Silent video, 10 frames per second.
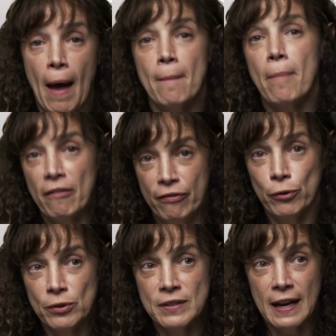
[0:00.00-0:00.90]
And by
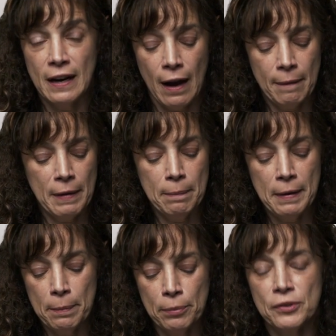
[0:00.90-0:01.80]
full data, I mean
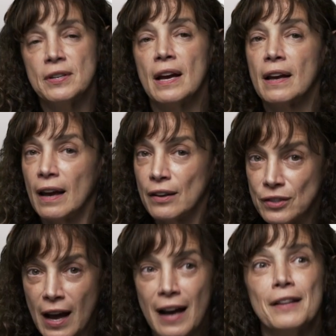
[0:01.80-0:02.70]
people saying
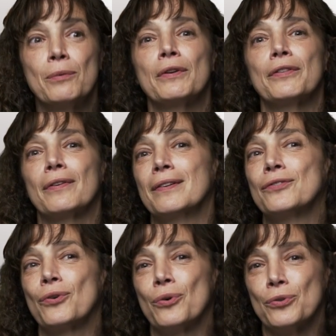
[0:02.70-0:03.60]
exactly what their
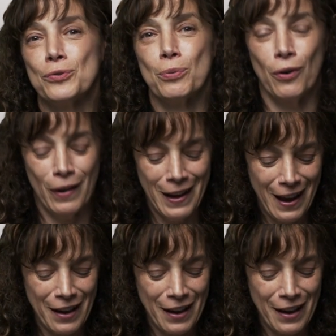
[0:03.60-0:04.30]
controls were,